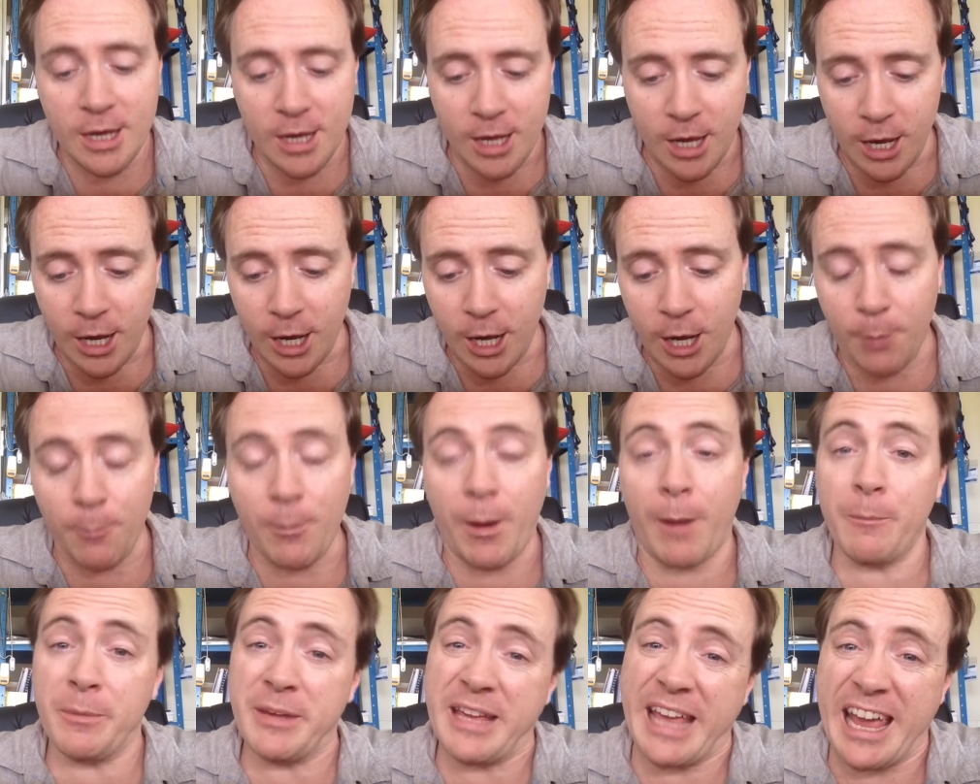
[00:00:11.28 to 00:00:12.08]
um,
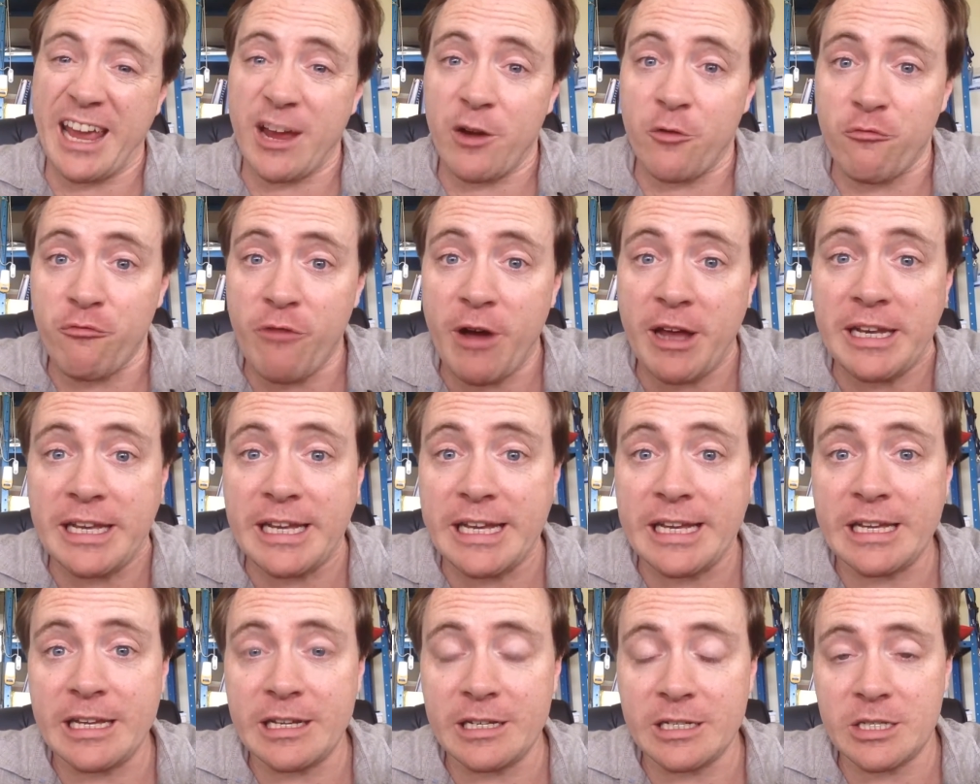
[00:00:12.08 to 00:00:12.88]
I'm getting
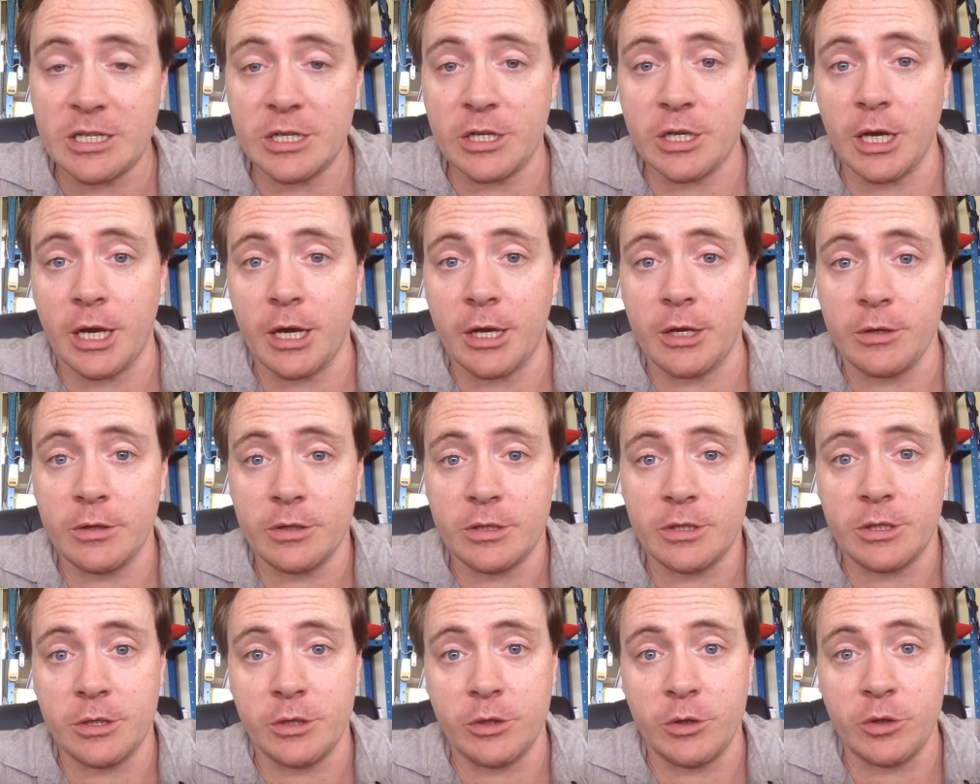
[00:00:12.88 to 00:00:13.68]
ready to go
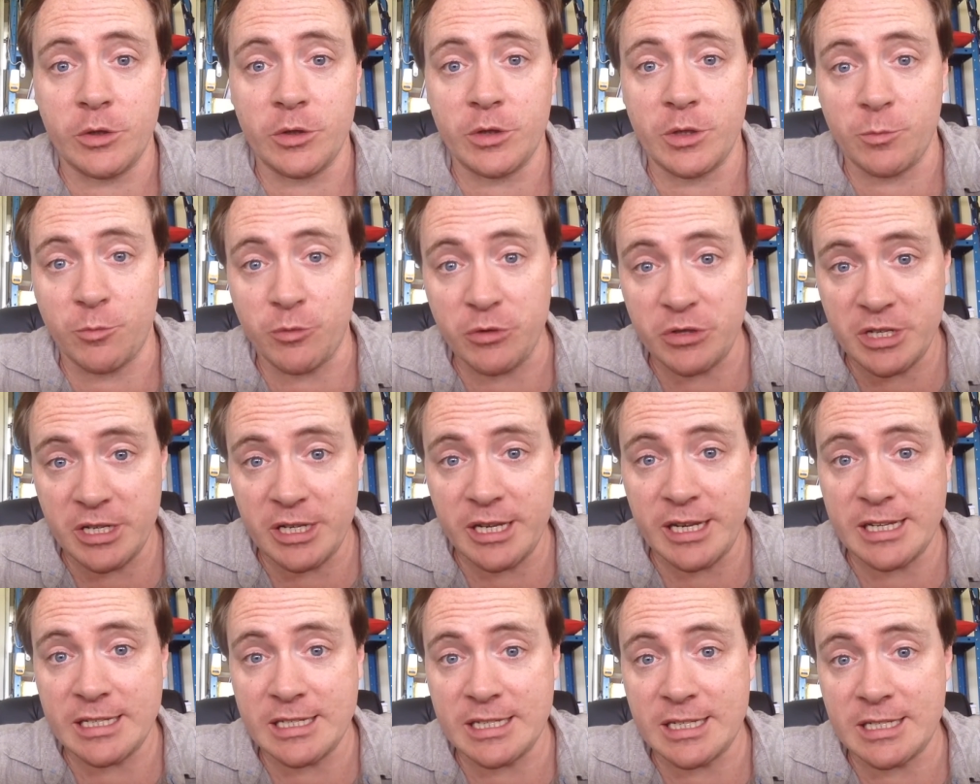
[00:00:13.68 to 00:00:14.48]
to the
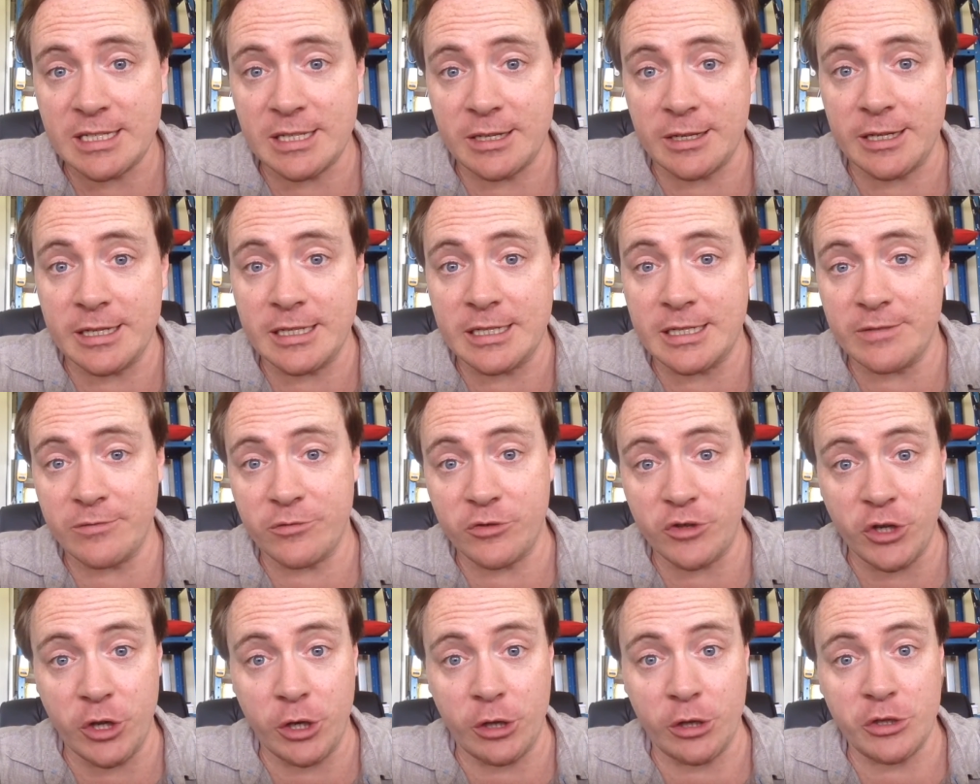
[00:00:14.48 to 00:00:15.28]
Brazilian Society of
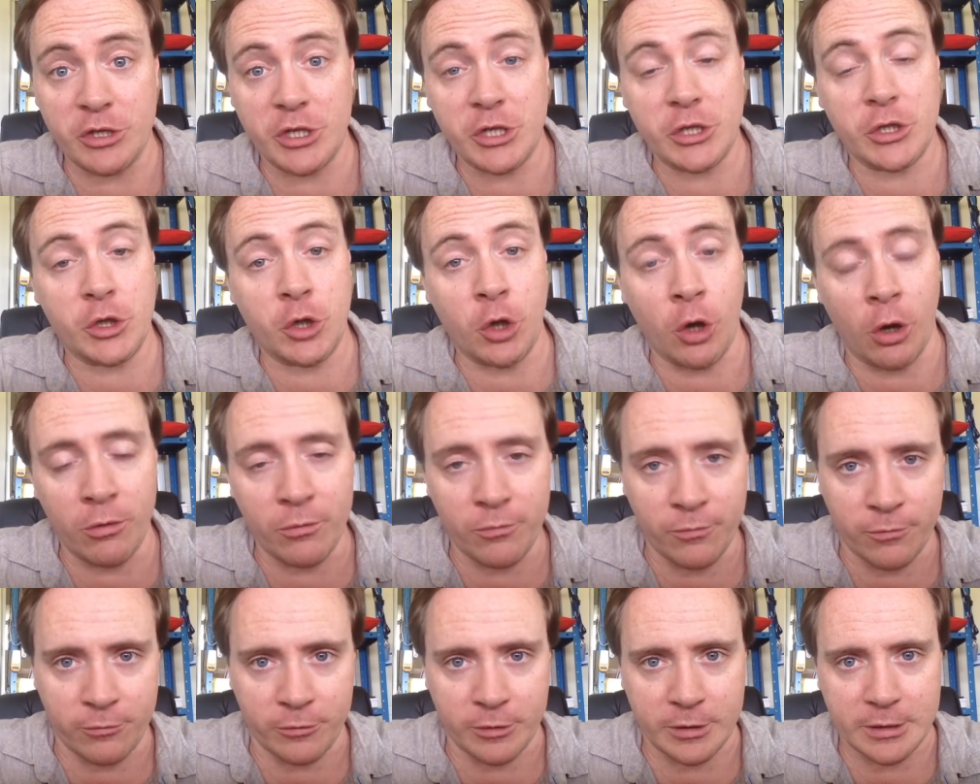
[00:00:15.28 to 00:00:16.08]
Geology's
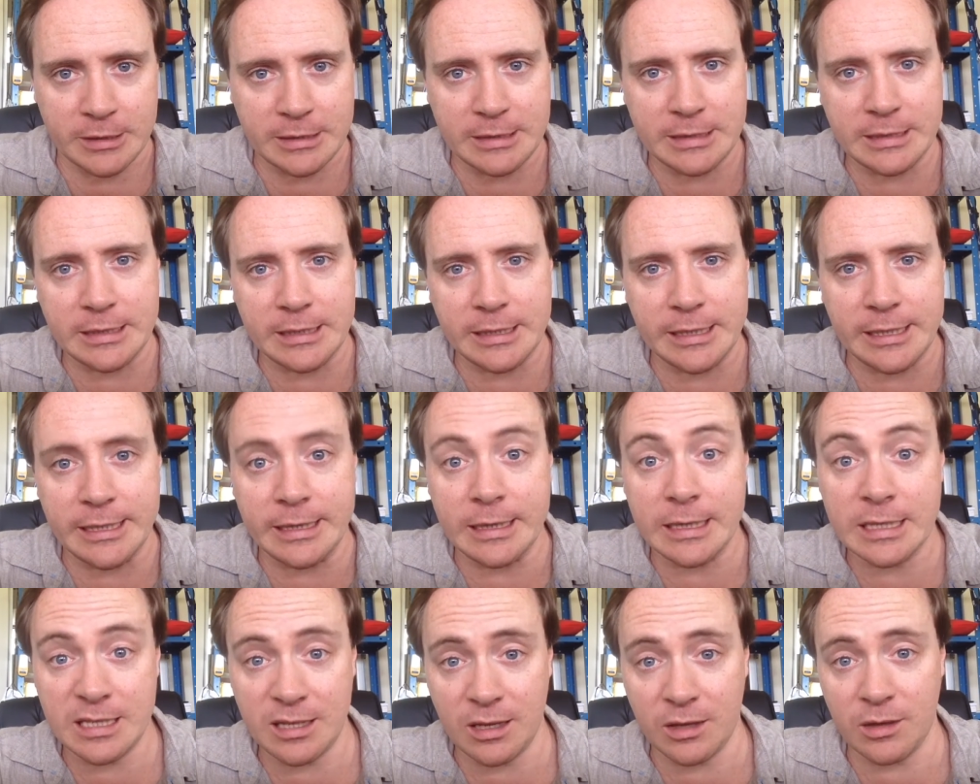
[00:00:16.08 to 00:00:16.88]
conference
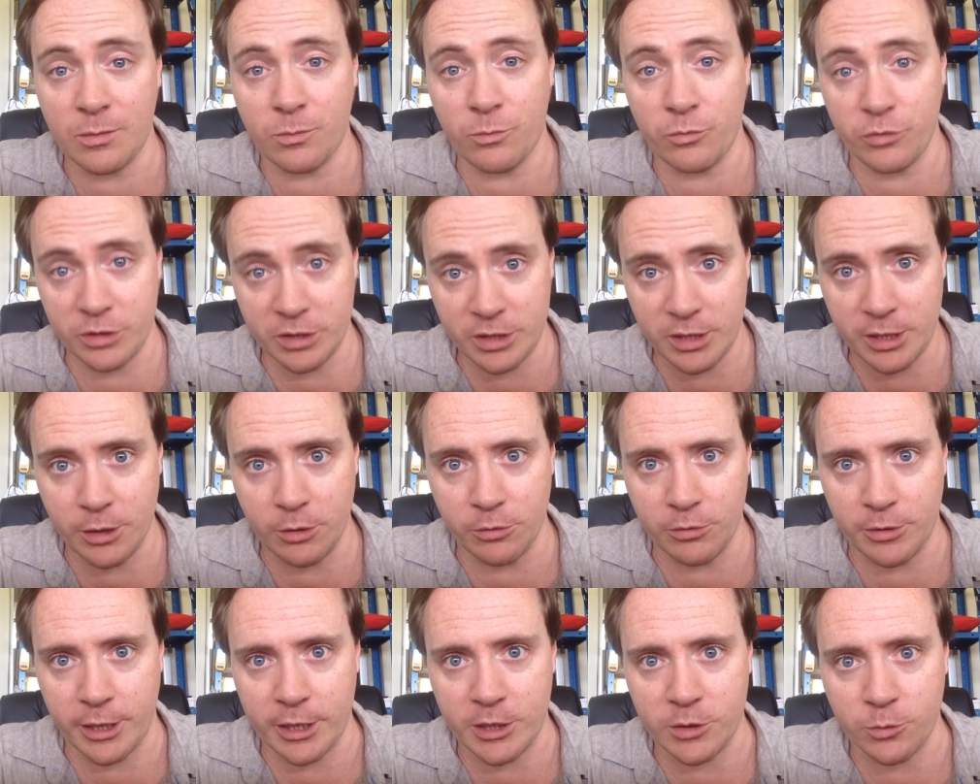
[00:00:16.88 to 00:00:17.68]
in southern Brazil
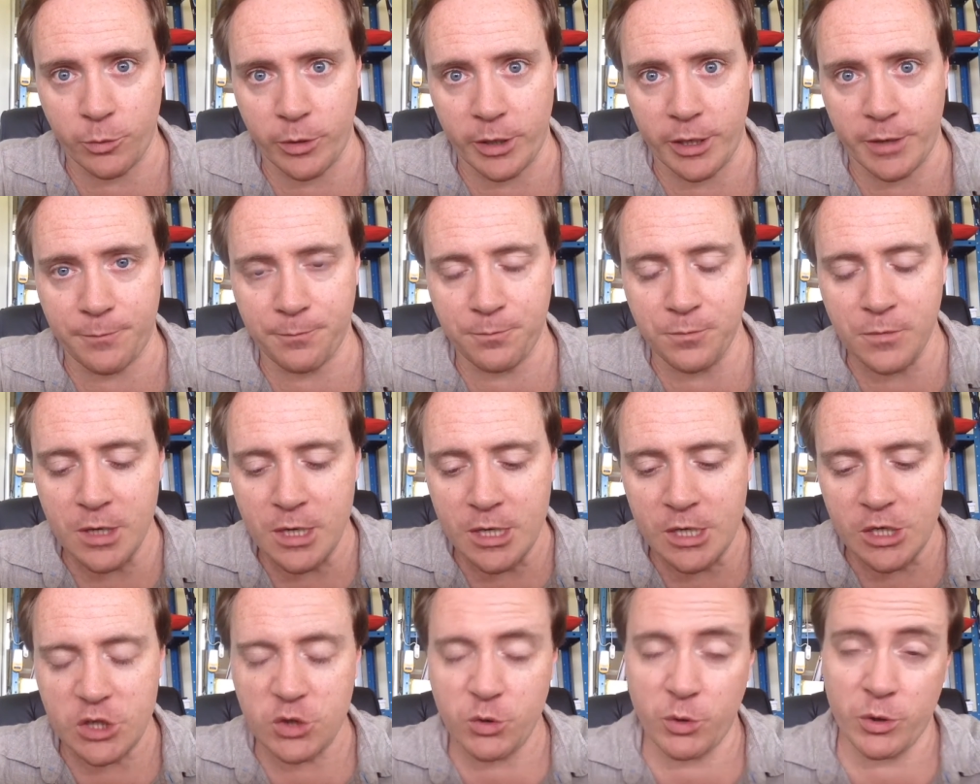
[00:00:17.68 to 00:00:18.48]
next week,
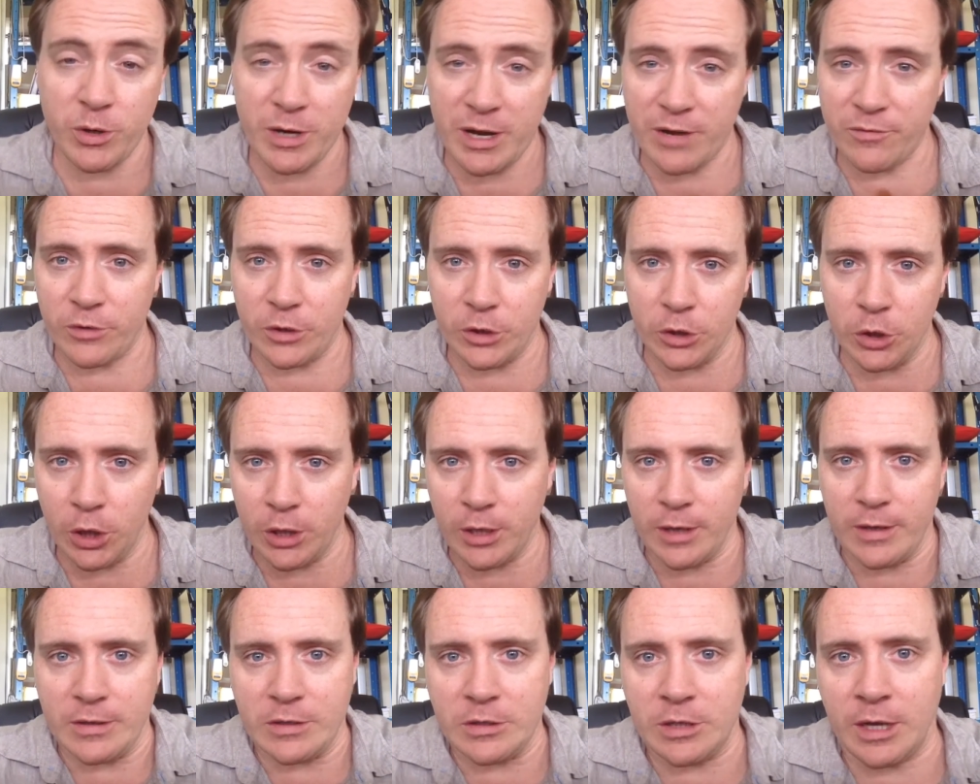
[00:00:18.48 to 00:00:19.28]
so I don't have a lot
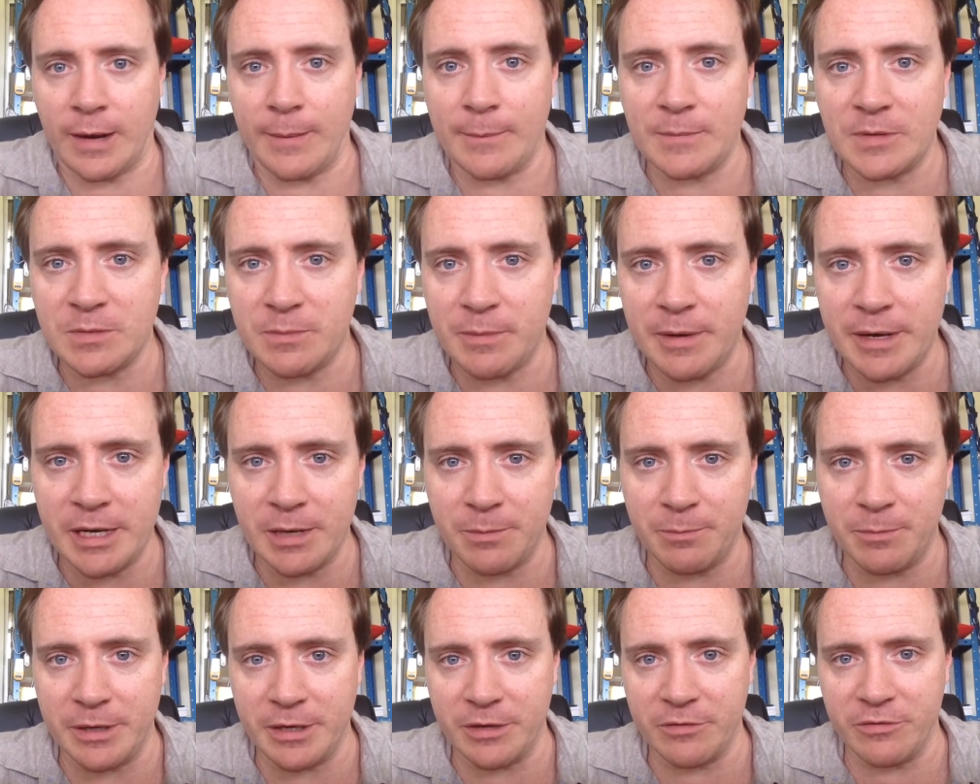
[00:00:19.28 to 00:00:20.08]
of time to make a
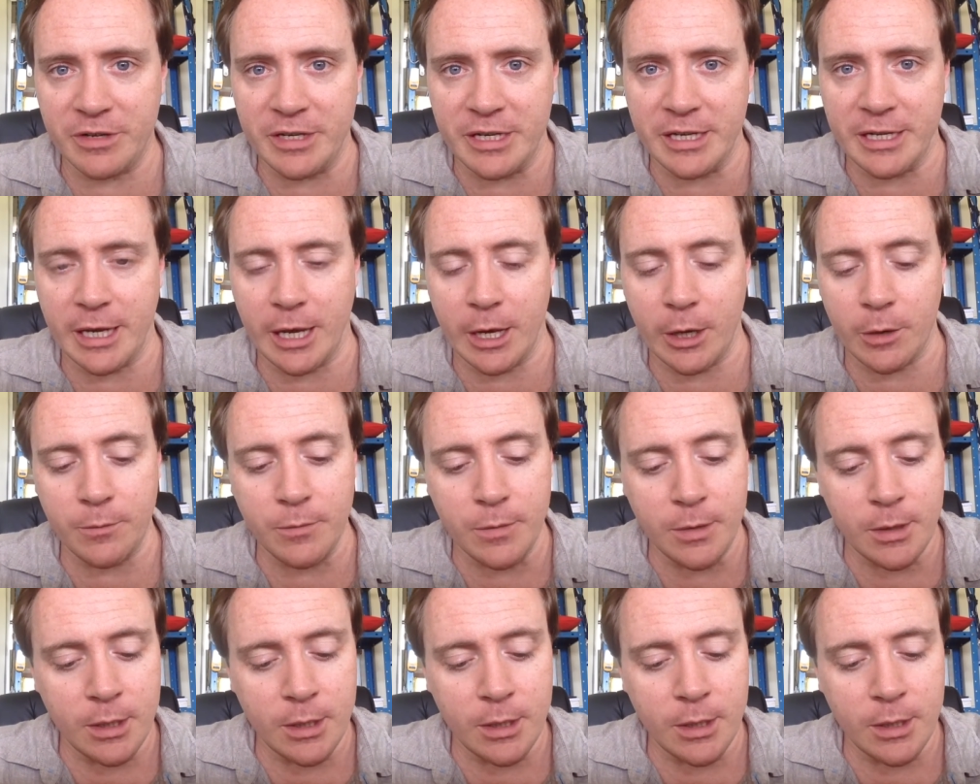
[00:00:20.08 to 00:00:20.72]
big video,